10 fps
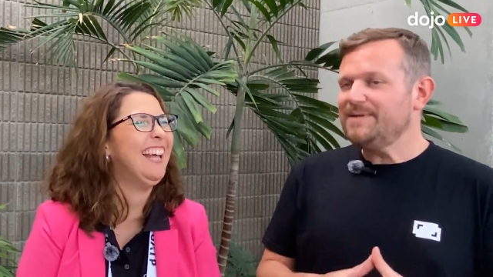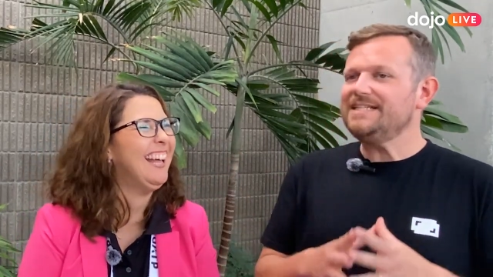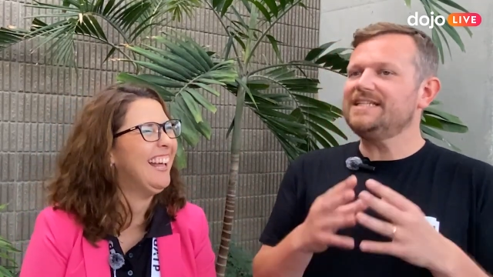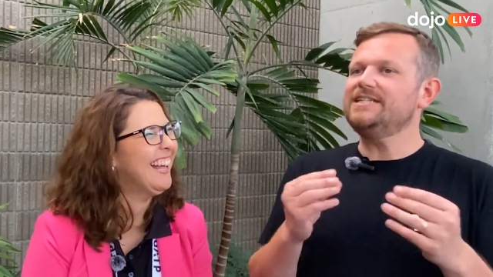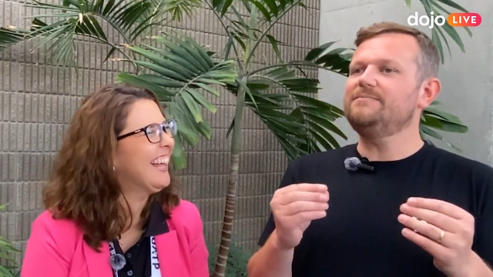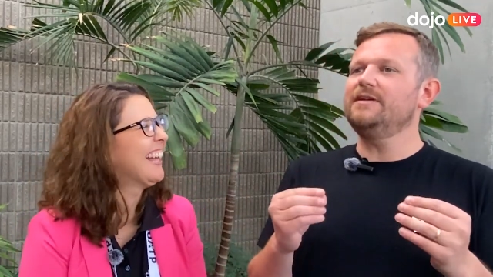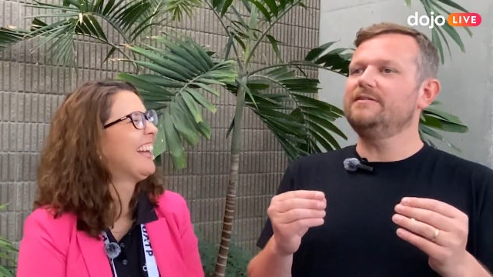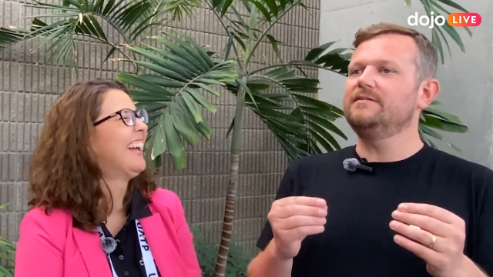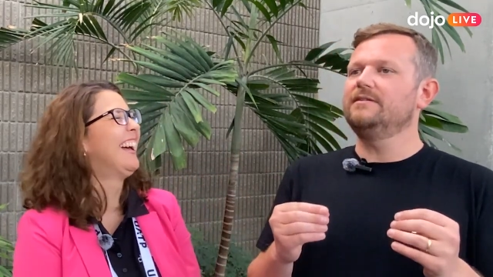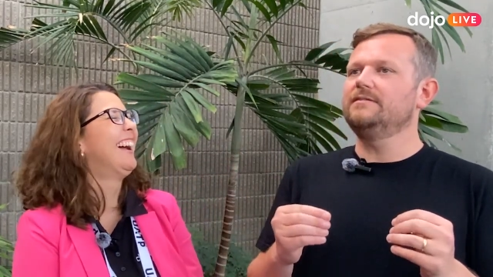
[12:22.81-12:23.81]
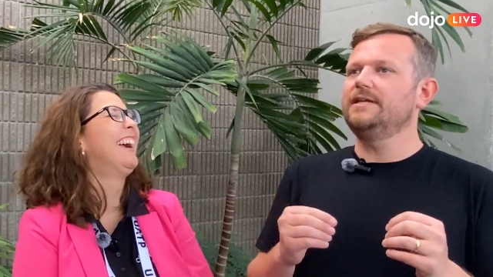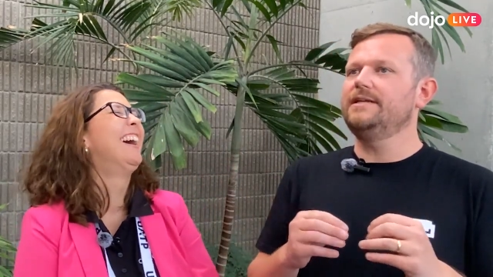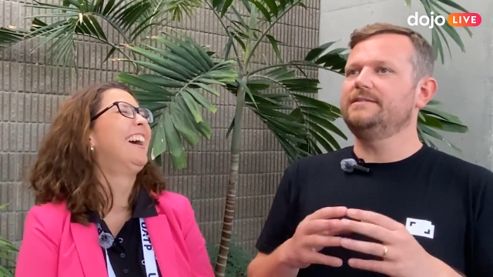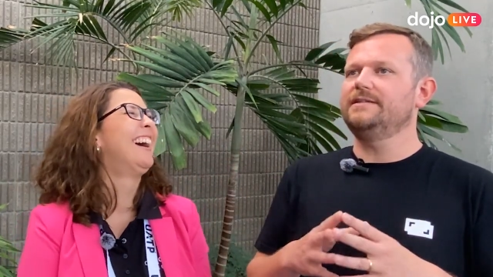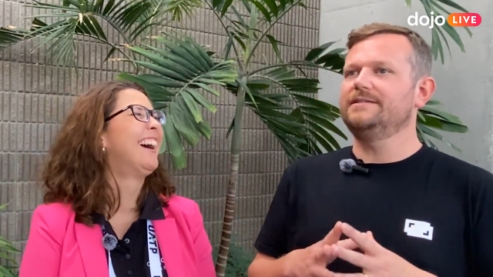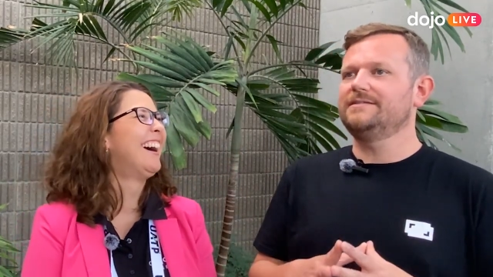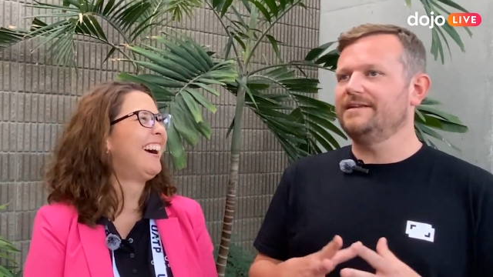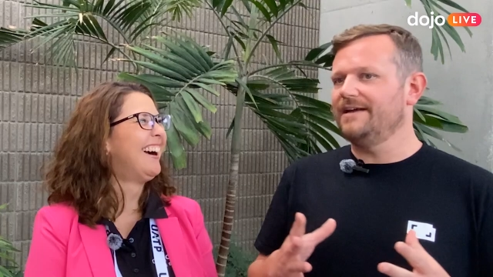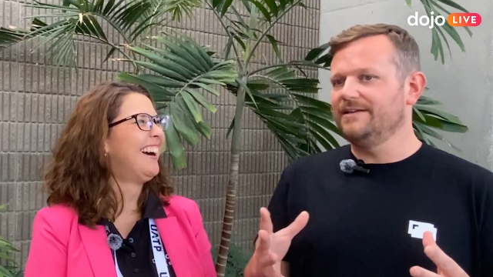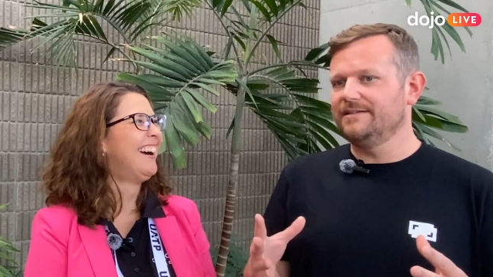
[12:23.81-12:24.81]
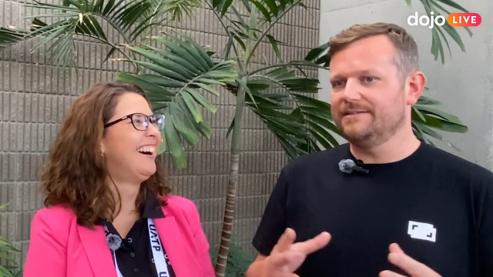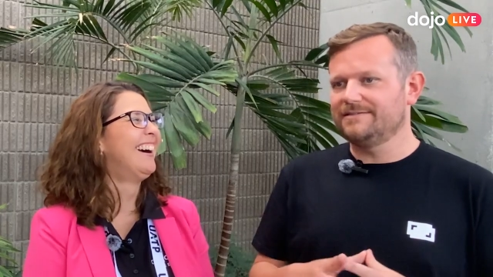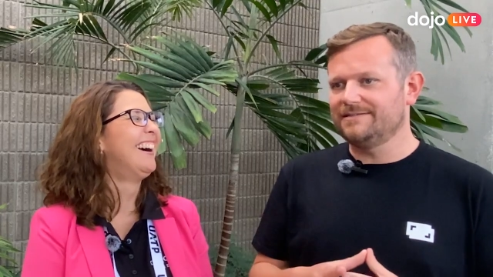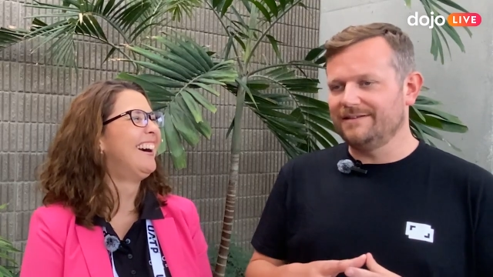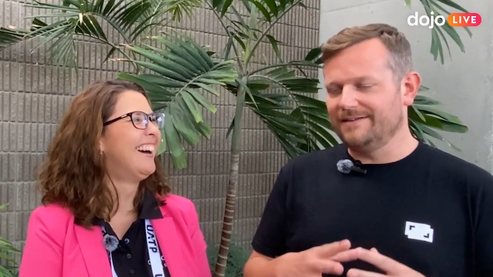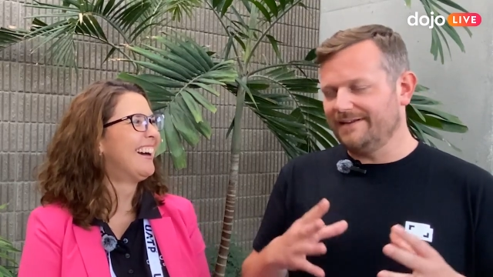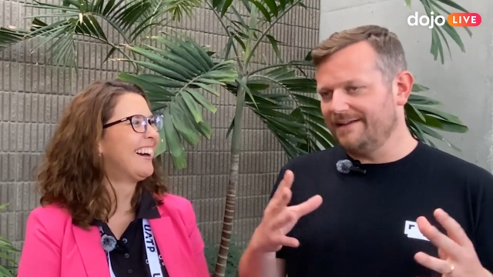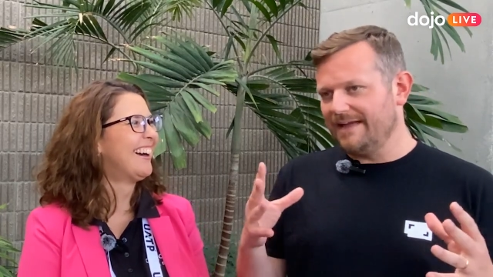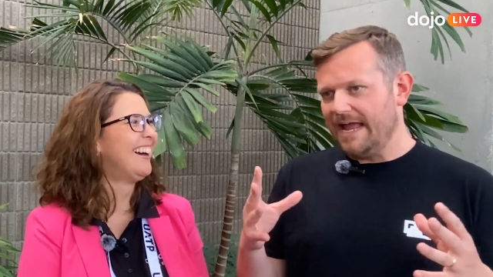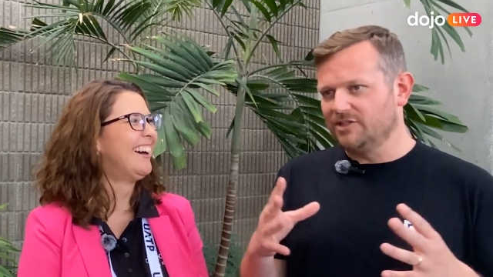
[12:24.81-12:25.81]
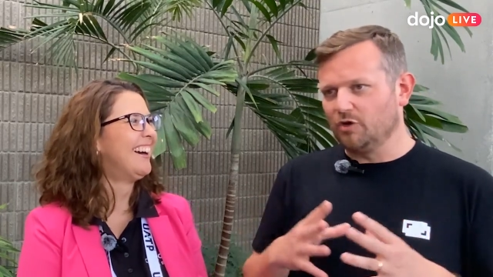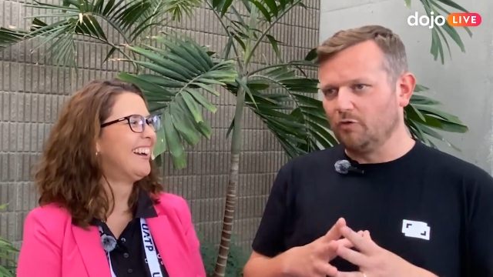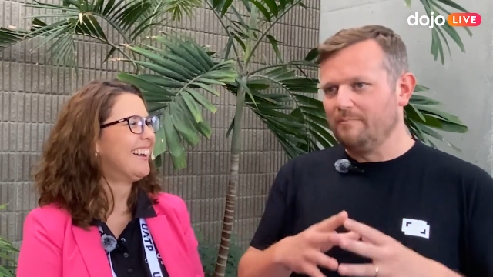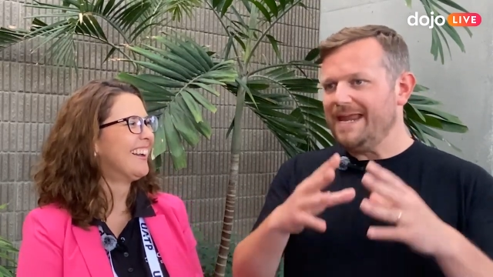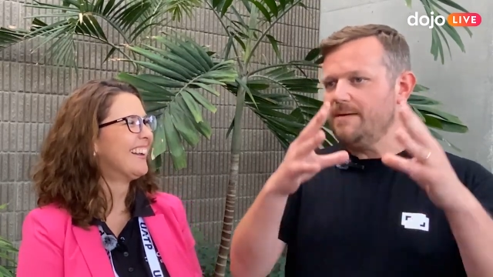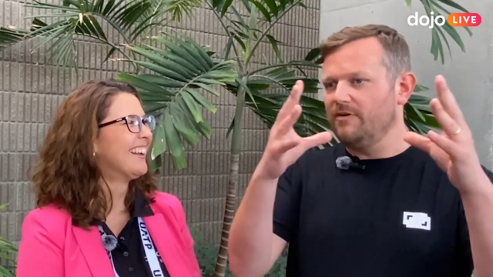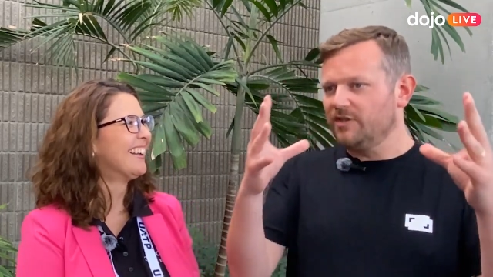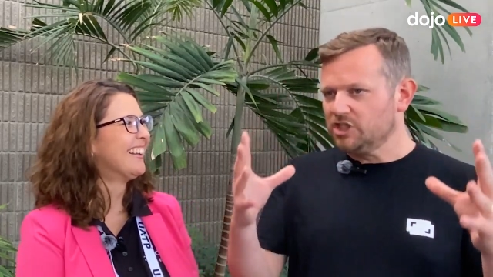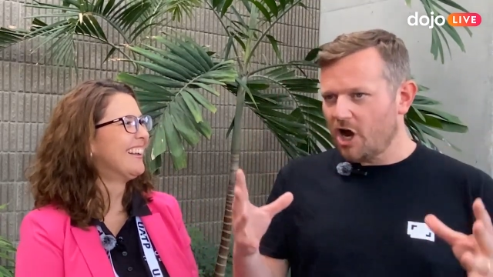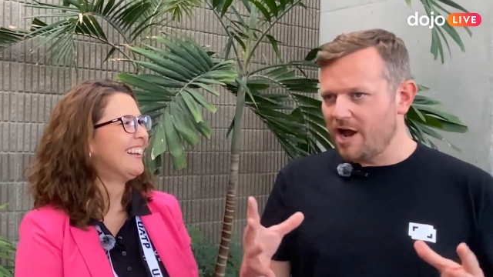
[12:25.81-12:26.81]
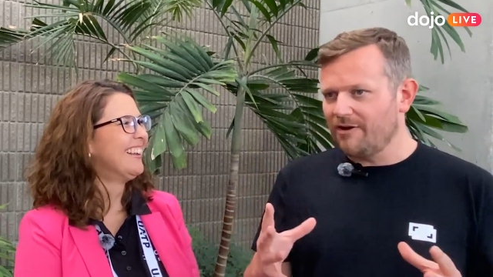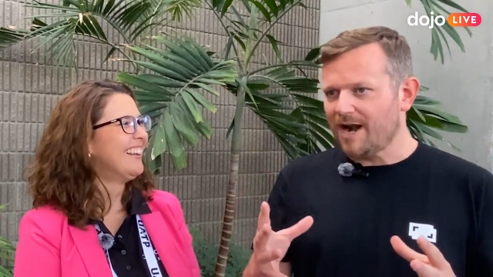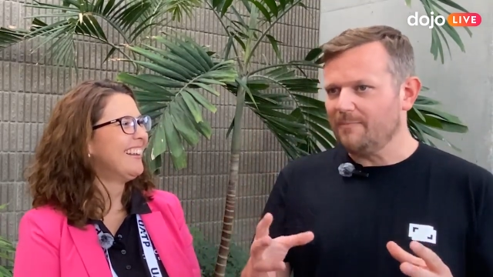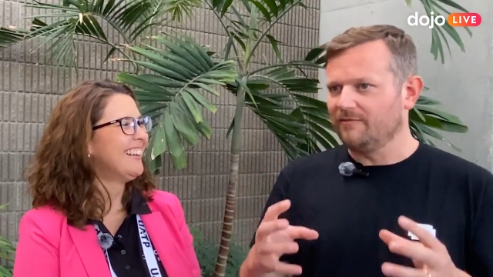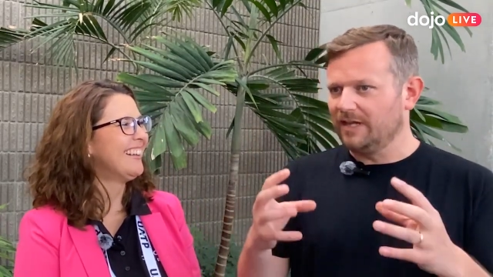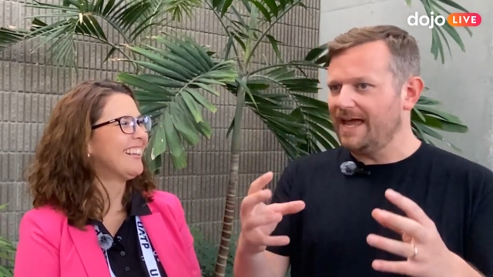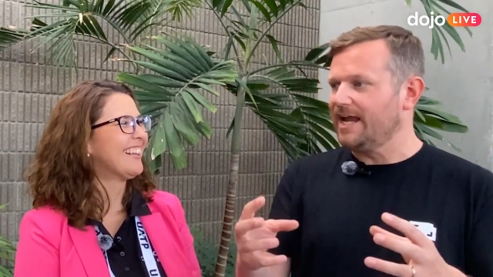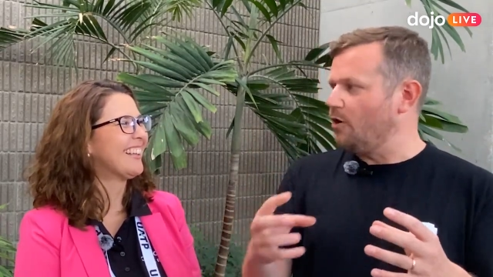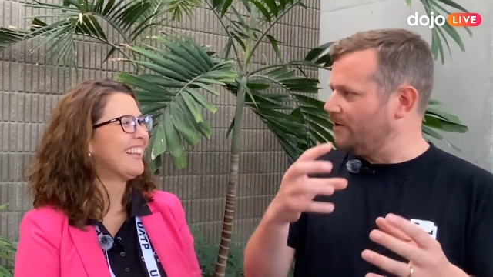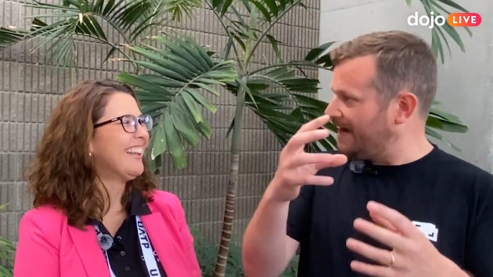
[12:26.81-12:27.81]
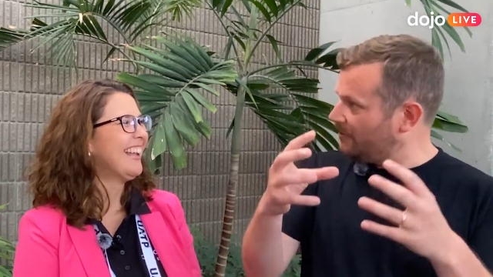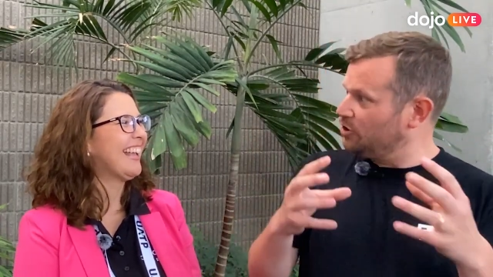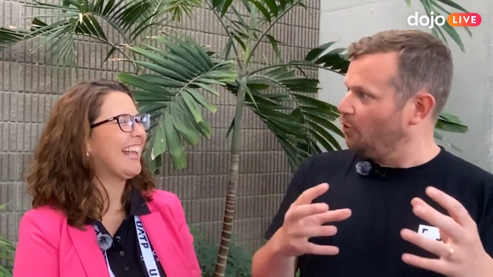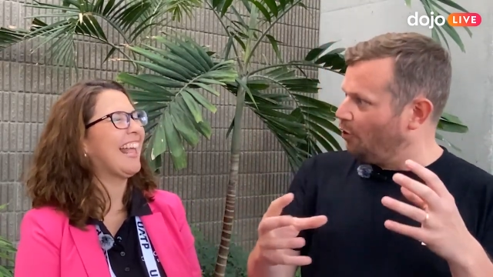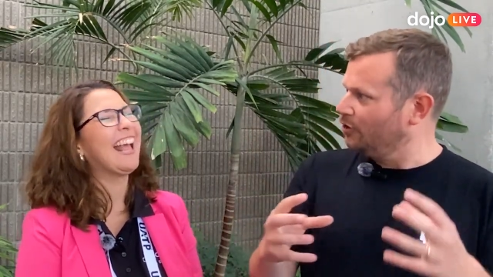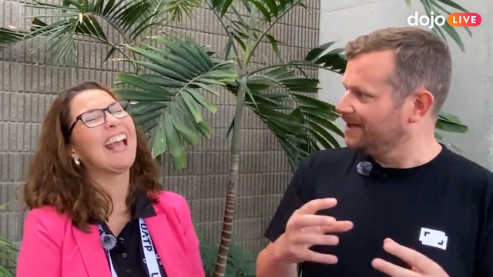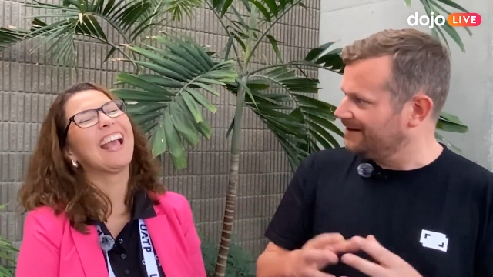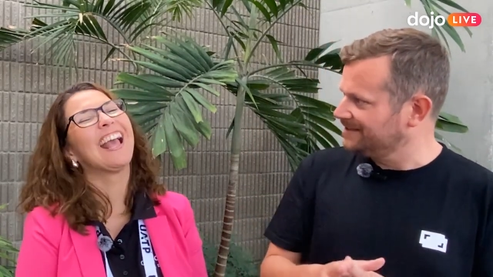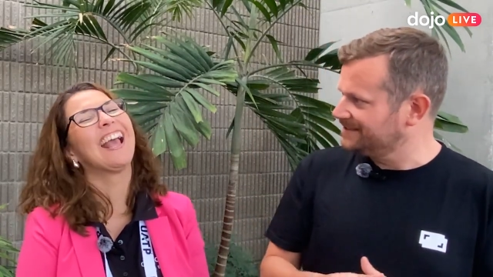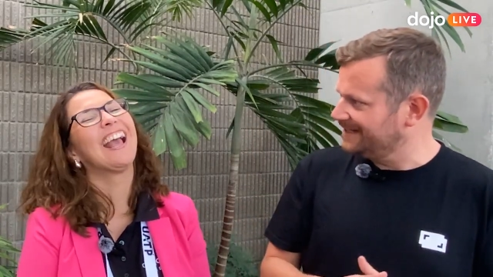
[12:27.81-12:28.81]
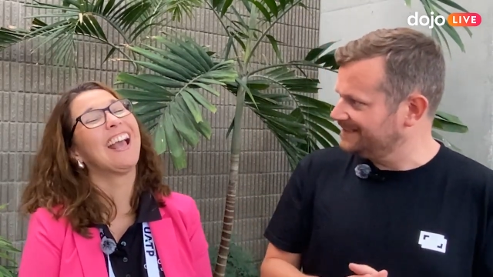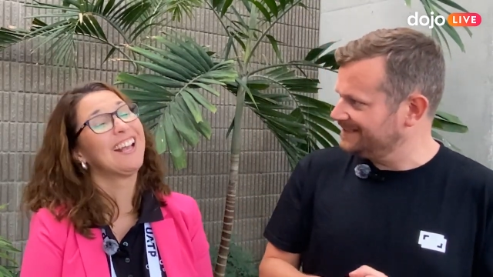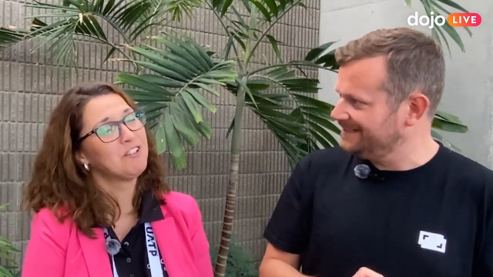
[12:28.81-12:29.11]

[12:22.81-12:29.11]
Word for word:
Speaker 1: but it's it's it's it's the it's the age old meme of the diagram of Lego of how you organize data.